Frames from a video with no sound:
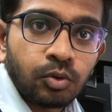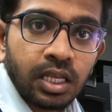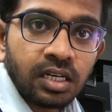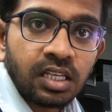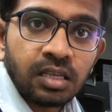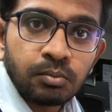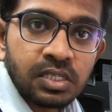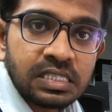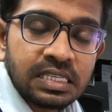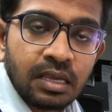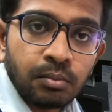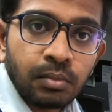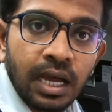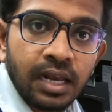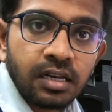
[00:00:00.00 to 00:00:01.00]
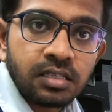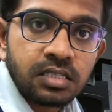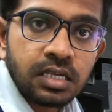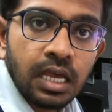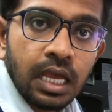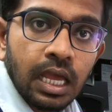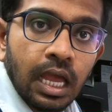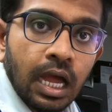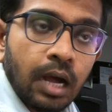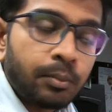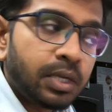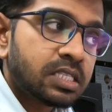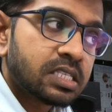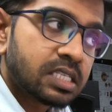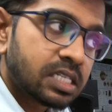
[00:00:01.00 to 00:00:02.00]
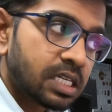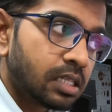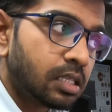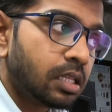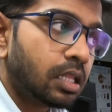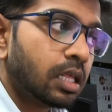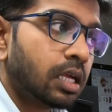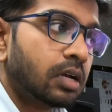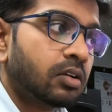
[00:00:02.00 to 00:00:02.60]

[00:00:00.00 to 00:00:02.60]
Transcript: you can keep the same balance, but still